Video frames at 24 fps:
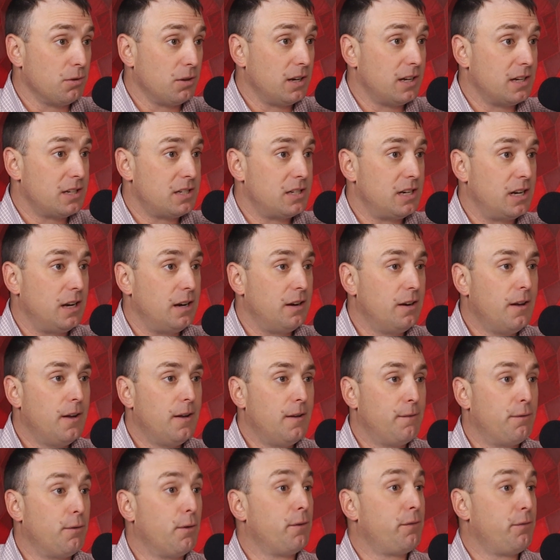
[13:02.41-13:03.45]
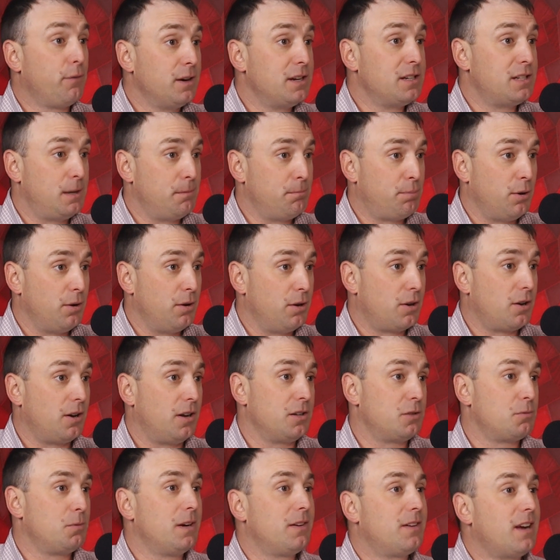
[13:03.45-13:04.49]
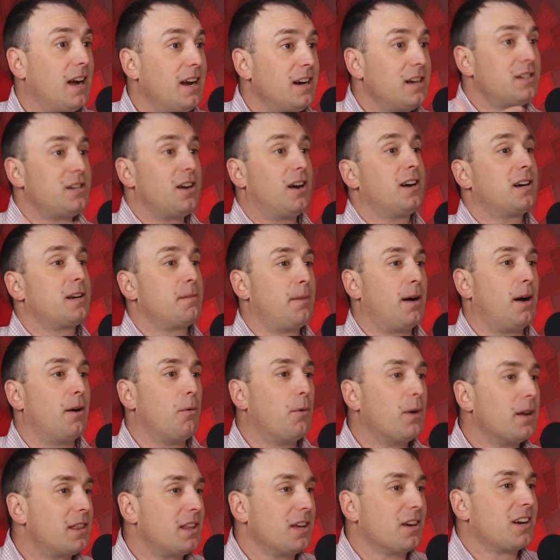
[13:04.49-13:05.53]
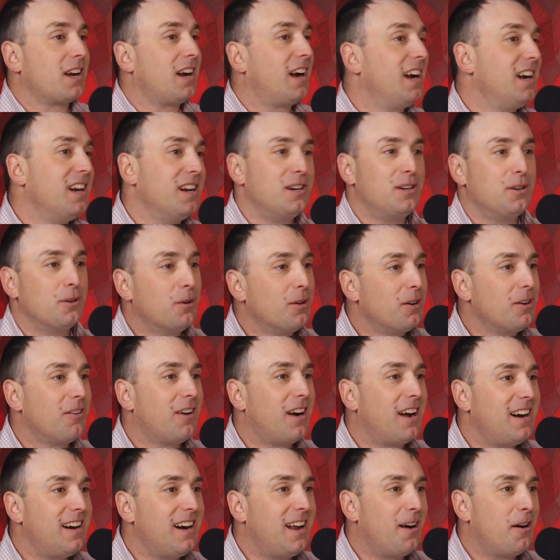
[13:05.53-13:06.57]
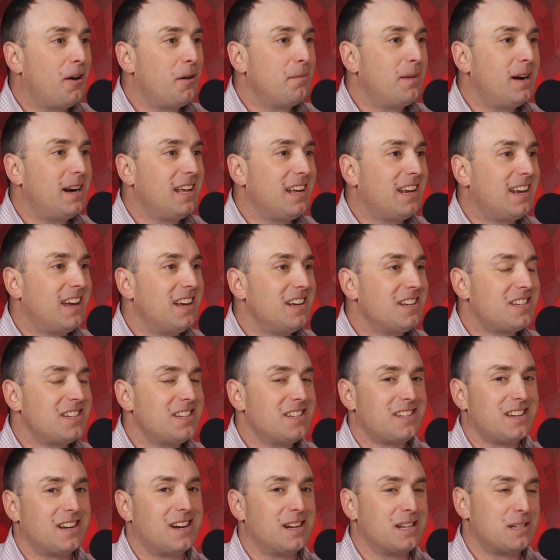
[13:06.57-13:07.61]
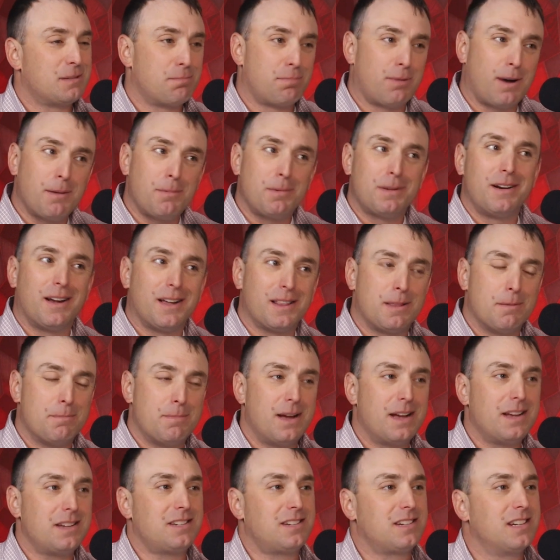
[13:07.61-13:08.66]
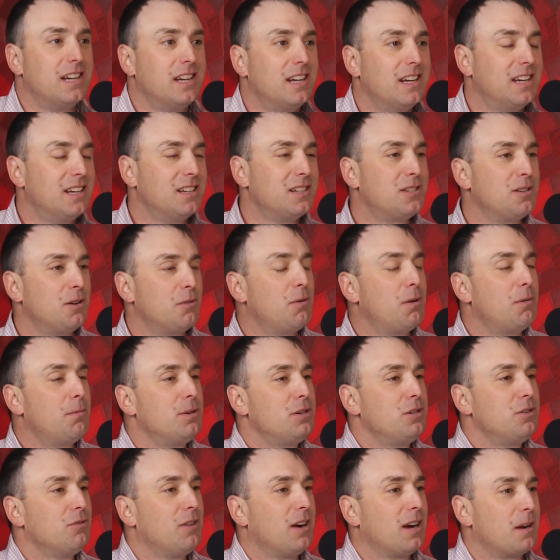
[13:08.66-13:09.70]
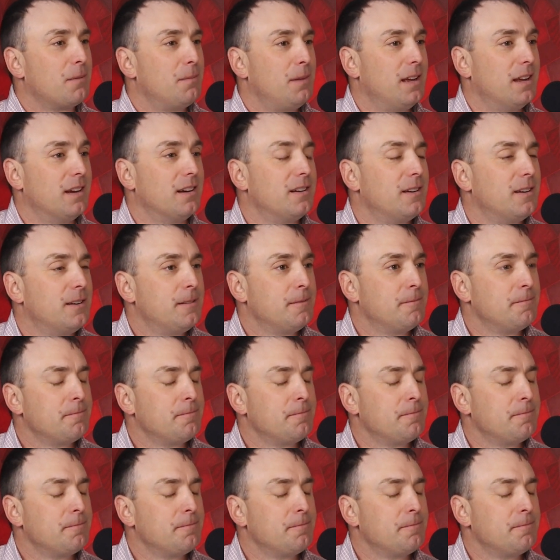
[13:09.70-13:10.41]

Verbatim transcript: who are listening mm -hmm. for freezing protocols? We've kind of talked about what they're kind of doing right now in yeah, many yeah, cases, yeah. Mm -hmm. and mm-hmm. it's probably not the best. And mm -hmm. so, mm-hmm. what would you recommend?